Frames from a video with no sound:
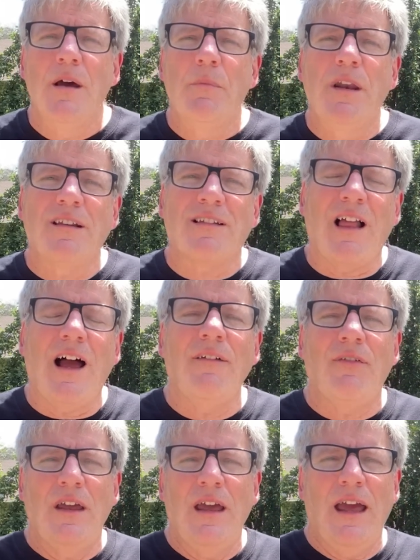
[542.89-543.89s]
but his
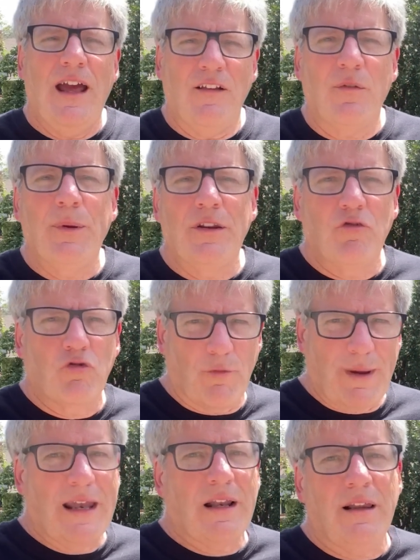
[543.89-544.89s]
life has been
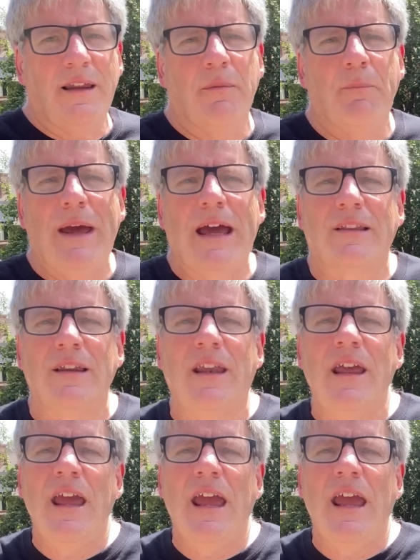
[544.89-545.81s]
dramatically impacted,